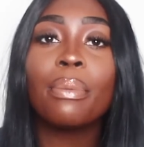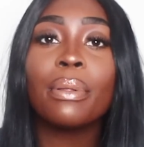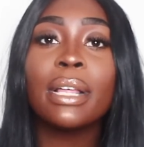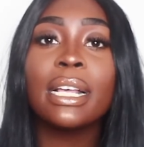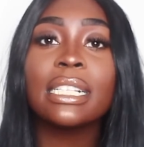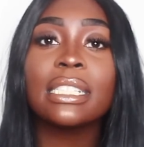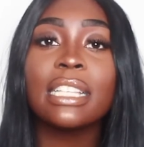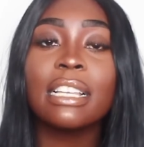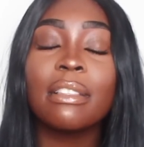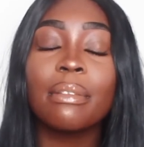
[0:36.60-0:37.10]

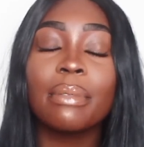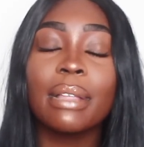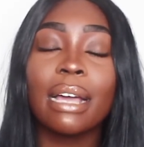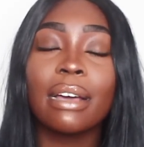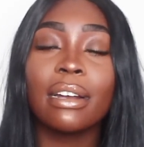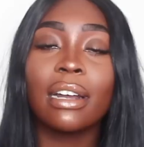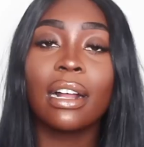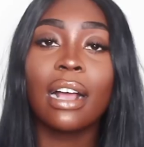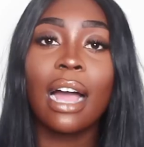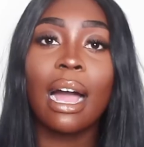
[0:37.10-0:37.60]
please leave them
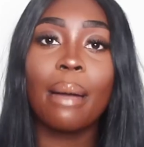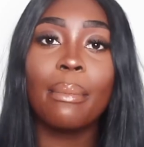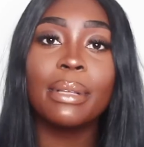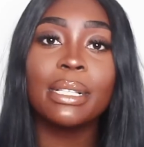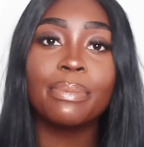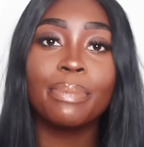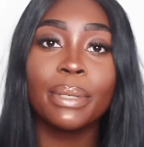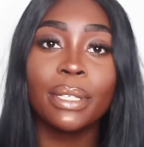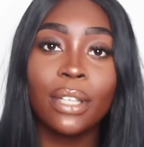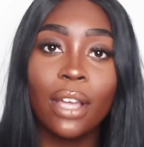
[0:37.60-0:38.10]
down in the
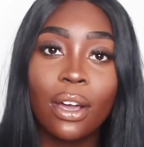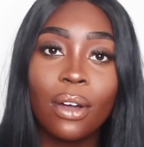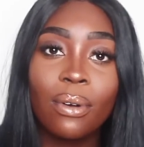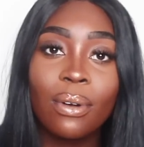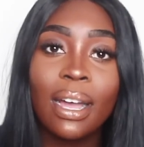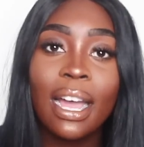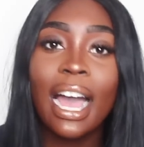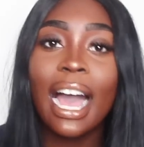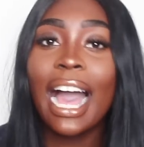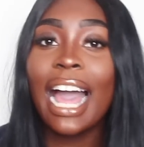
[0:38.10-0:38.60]
comments
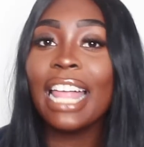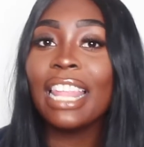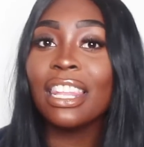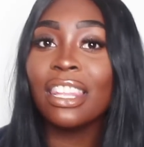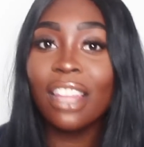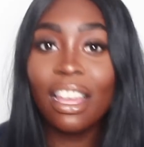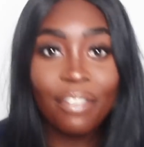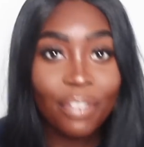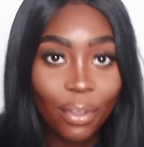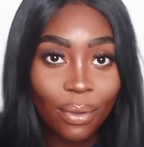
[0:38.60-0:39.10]
below. I
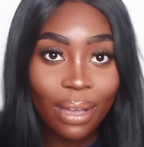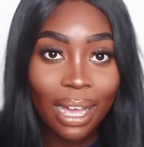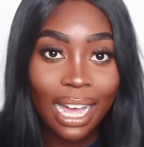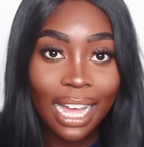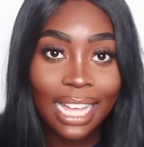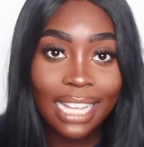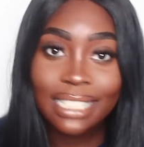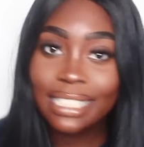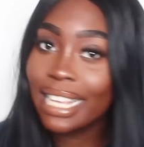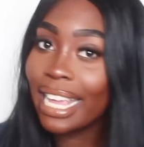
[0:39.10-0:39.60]
love you
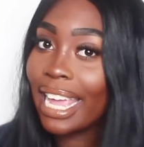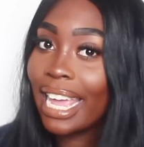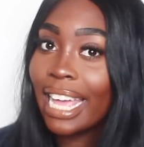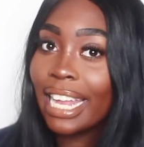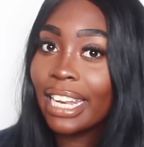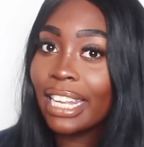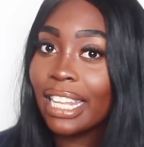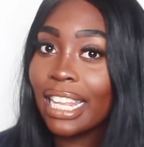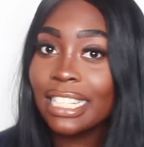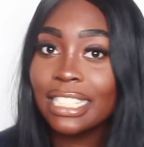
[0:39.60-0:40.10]
guys,
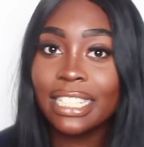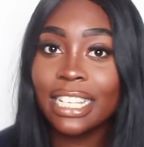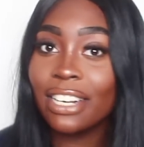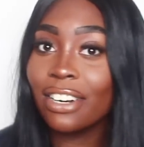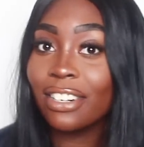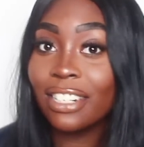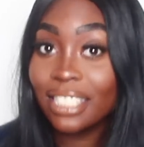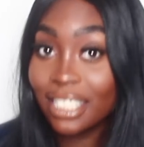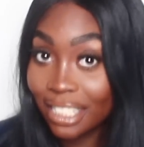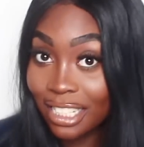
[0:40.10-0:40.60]
and let's get
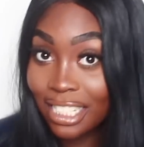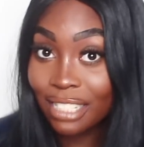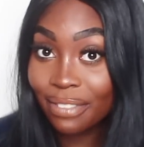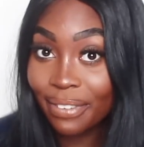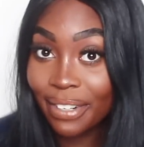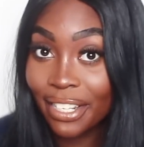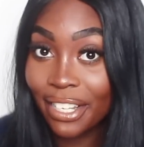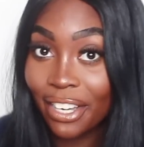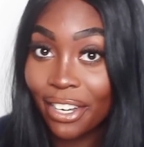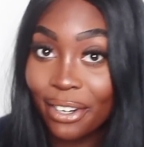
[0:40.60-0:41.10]
on into this
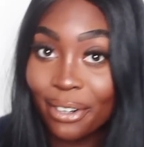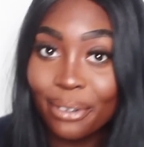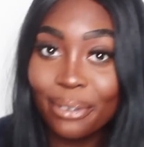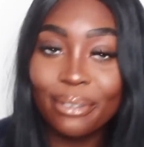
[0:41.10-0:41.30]
video.